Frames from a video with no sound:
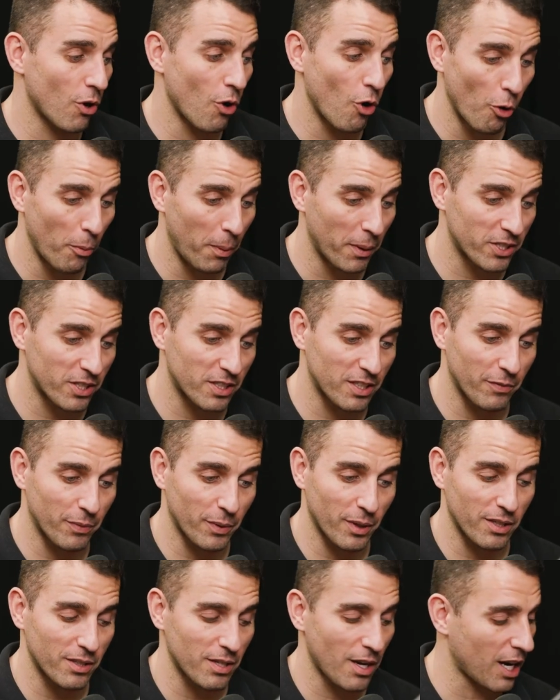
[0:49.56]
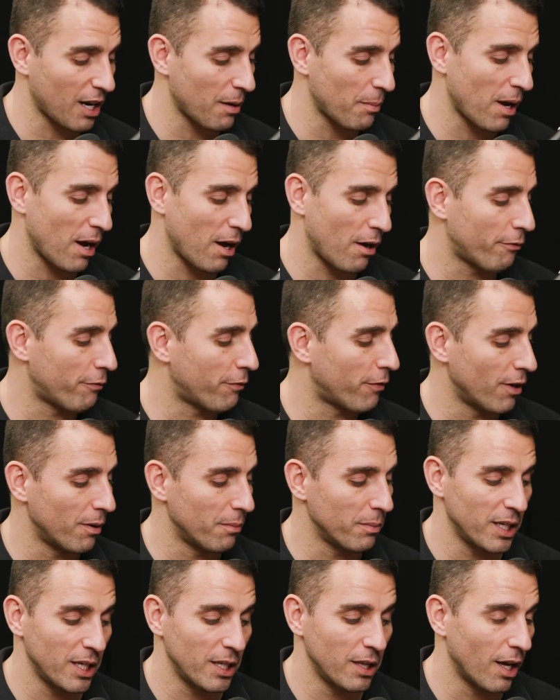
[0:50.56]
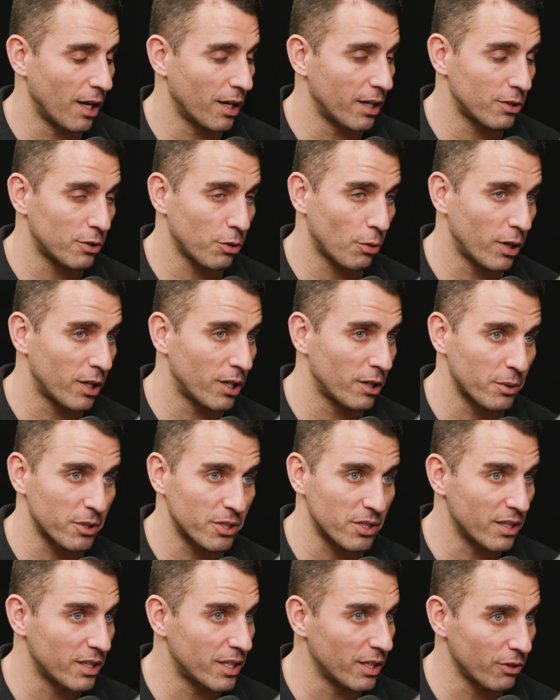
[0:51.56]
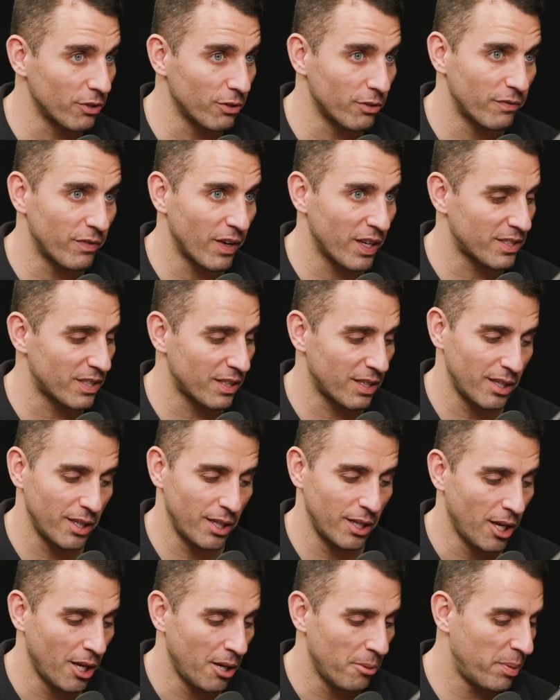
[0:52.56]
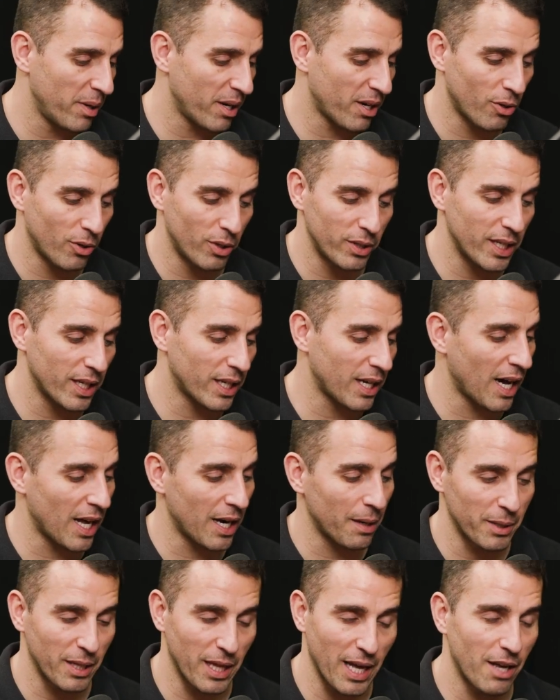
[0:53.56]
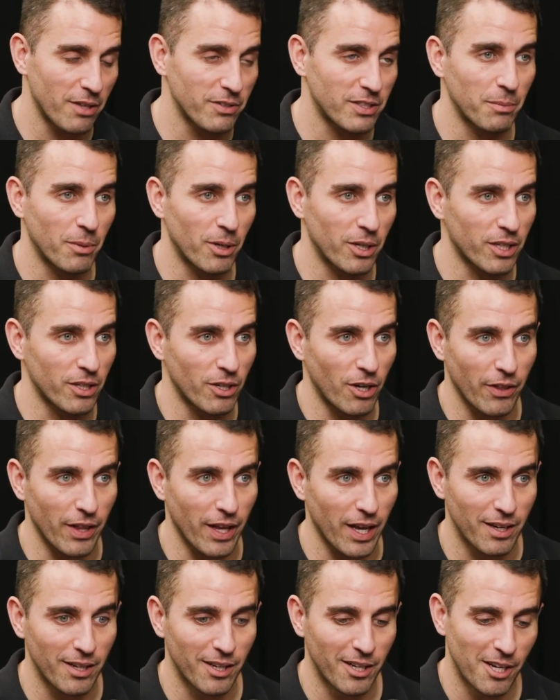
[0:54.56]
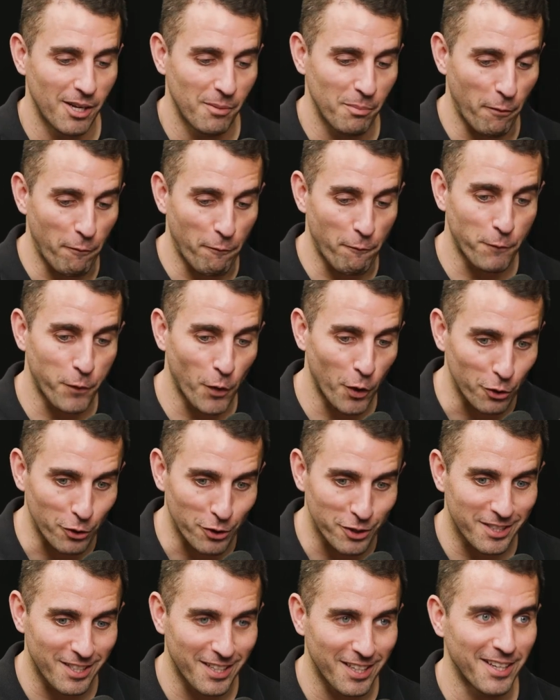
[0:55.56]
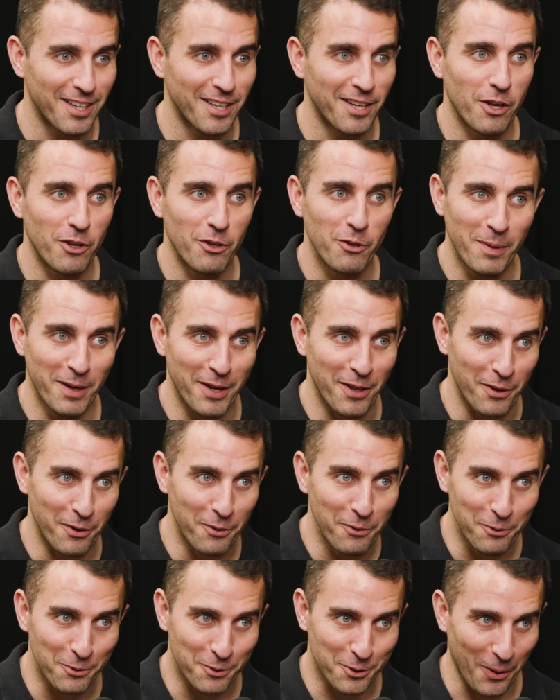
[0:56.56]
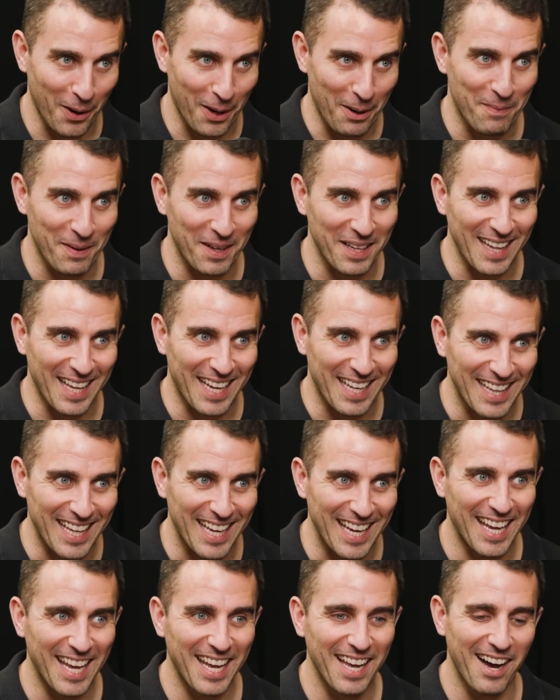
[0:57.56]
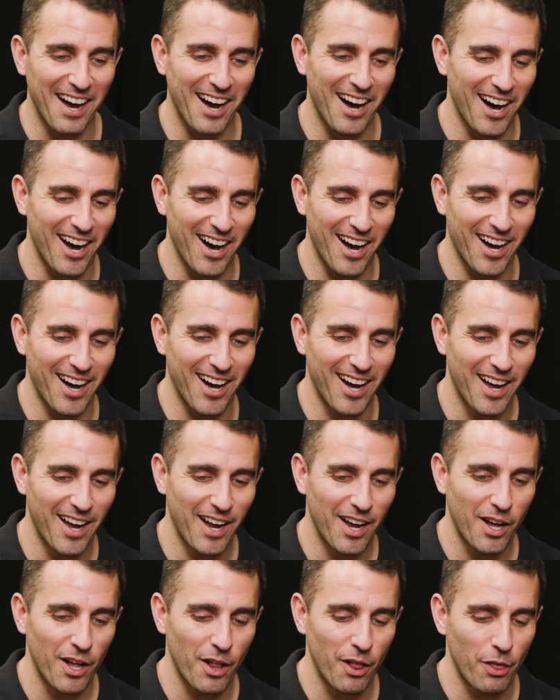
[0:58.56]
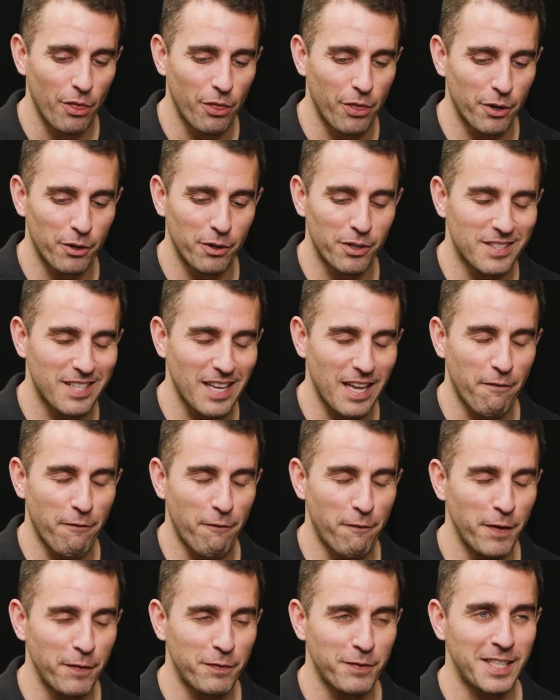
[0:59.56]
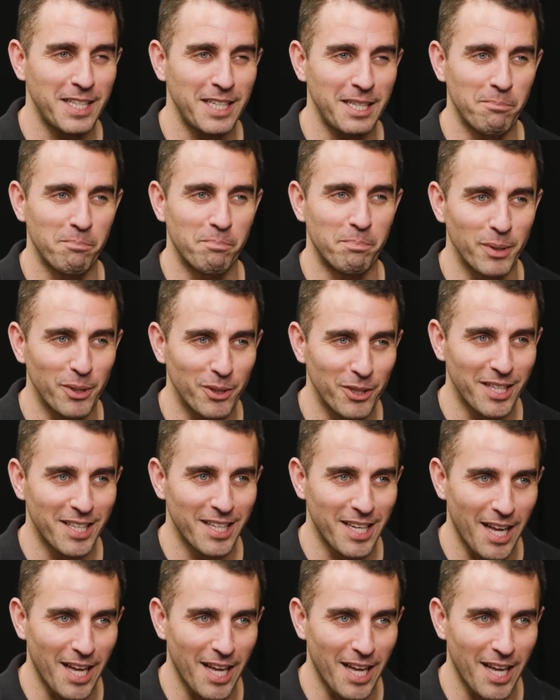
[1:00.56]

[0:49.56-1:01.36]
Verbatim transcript: a whole bunch of stuff we're going to talk about from Elon and Twitter, which is a deal you invested in, Bitcoin, the economy, the housing market, all that. But first, you've been in the news quite a bit lately. Uh, there is a $15 billion.